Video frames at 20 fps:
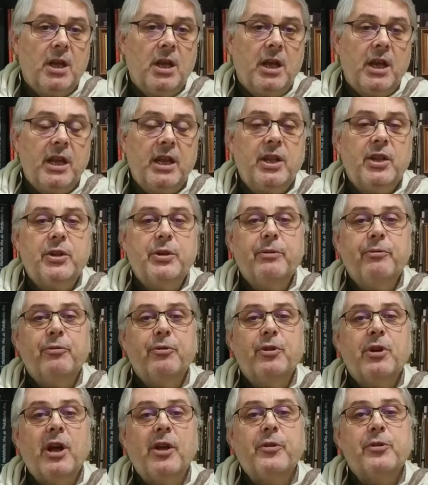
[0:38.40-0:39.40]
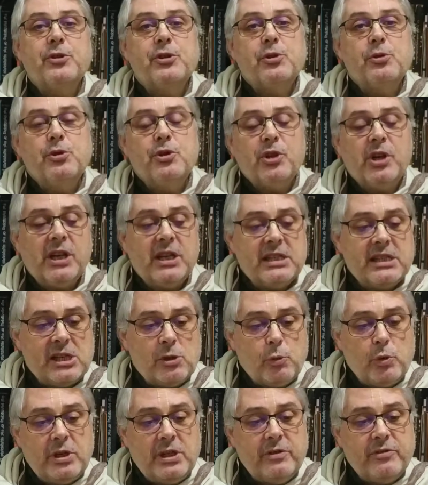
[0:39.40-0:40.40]
in different other sutras that
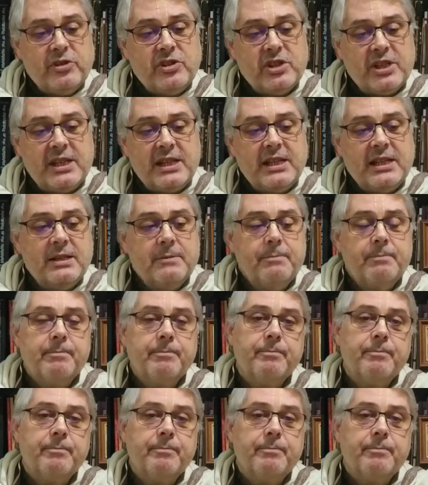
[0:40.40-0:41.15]
we have seen.